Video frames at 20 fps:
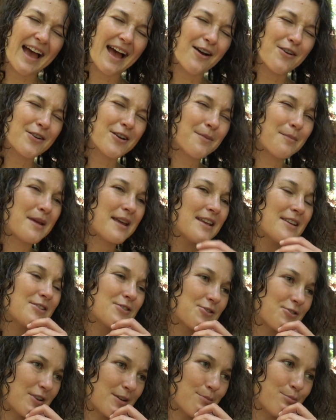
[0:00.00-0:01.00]
how come
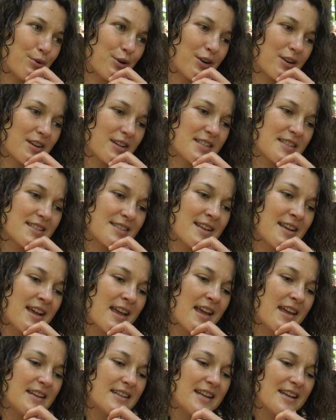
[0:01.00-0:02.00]
history books
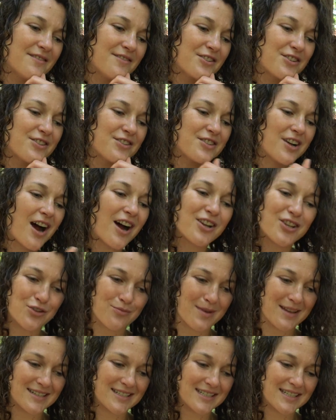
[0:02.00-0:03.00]
never
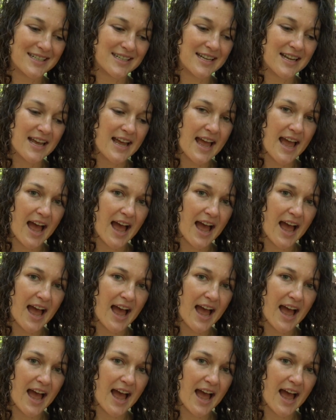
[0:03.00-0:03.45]
documented